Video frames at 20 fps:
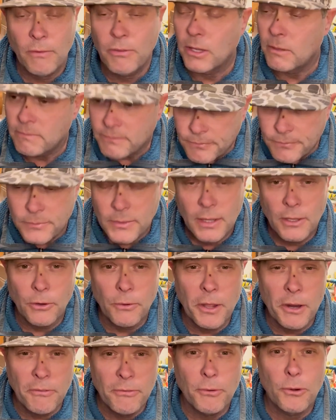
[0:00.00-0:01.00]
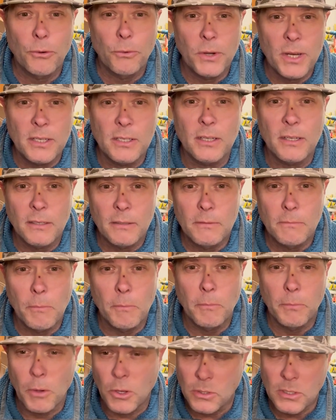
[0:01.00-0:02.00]
then they're there for a reason,
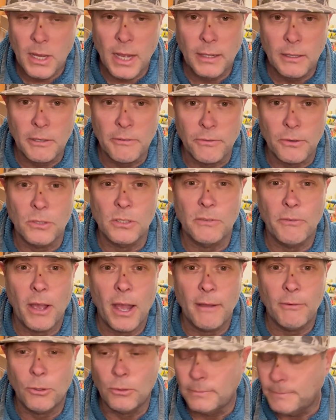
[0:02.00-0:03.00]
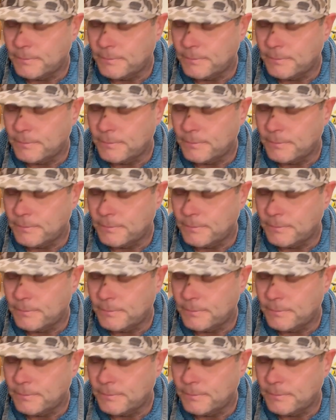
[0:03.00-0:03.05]
most likely for survival.